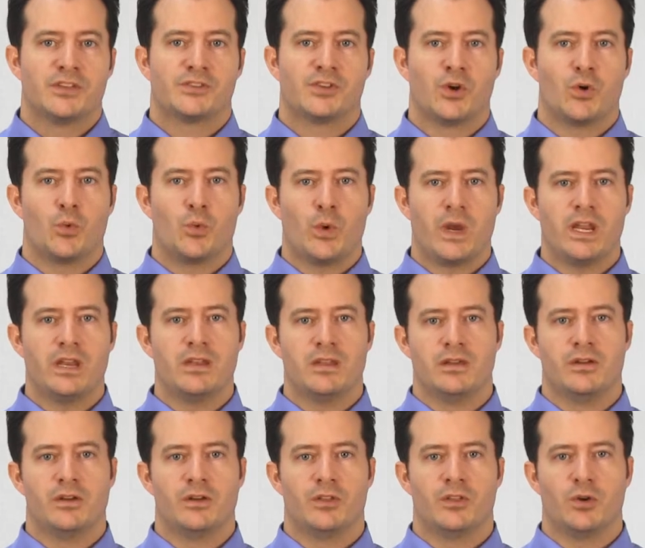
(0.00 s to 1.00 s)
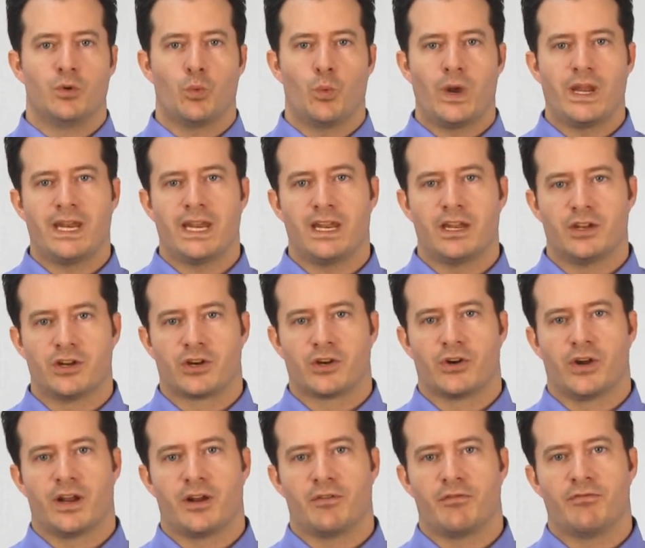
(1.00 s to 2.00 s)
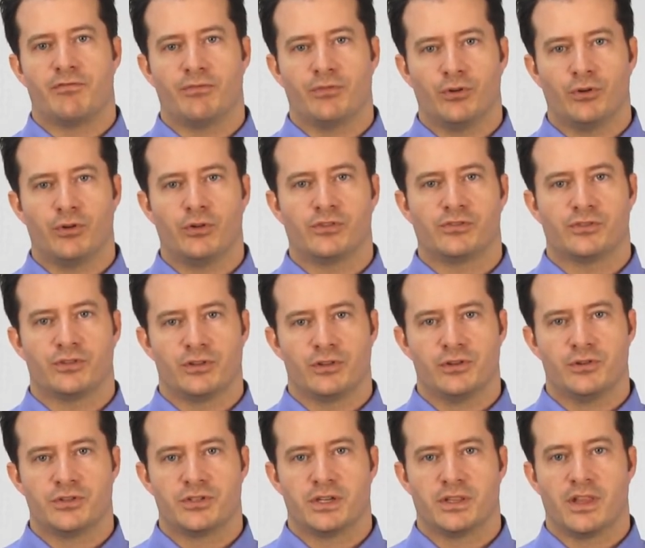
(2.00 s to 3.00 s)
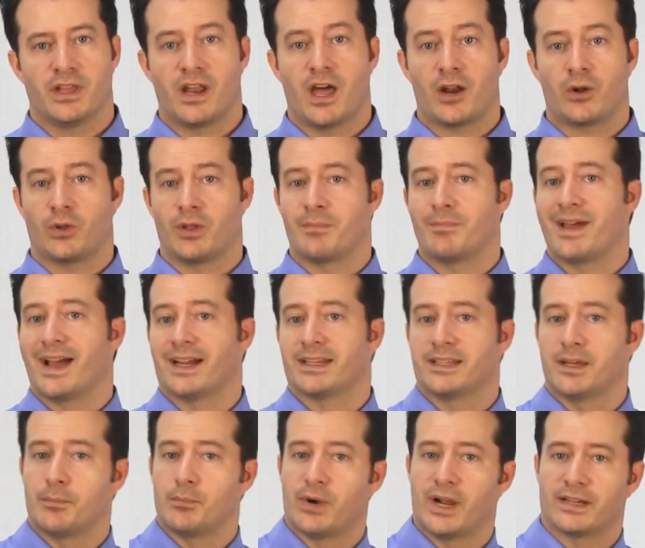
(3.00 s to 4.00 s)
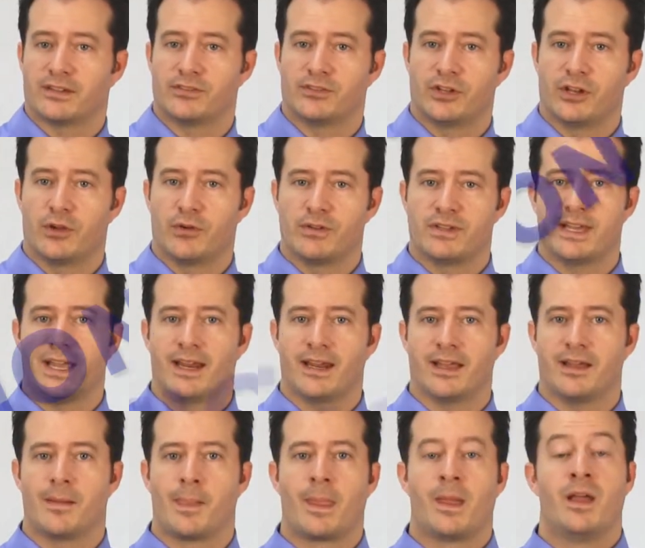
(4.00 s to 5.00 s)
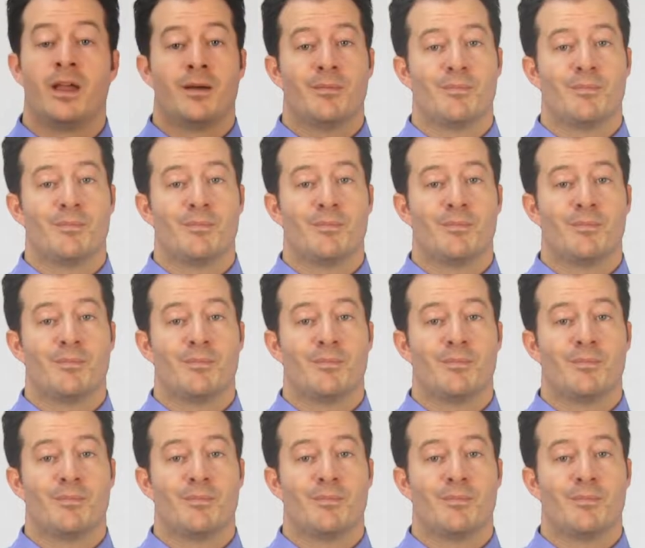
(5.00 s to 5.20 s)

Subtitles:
So we knew that we needed to create a full solution that not only backed up PracticeStudio data,